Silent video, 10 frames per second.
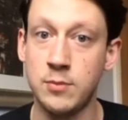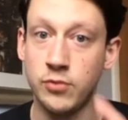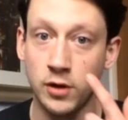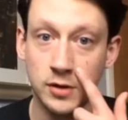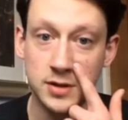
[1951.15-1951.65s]

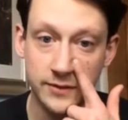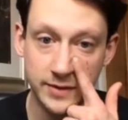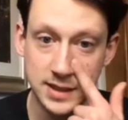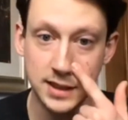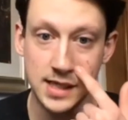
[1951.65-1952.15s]

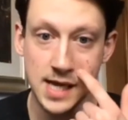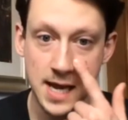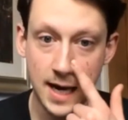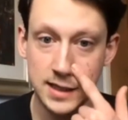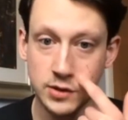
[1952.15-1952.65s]
productivity
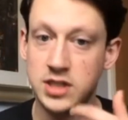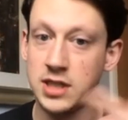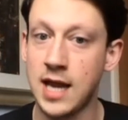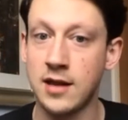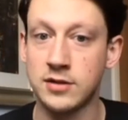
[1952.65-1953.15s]
and to actually
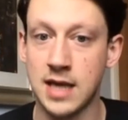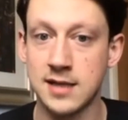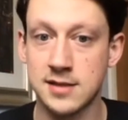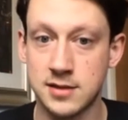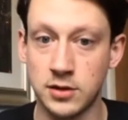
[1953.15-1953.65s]
get
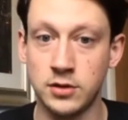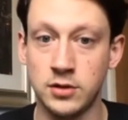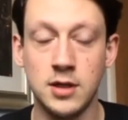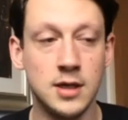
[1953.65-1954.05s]
tasks done.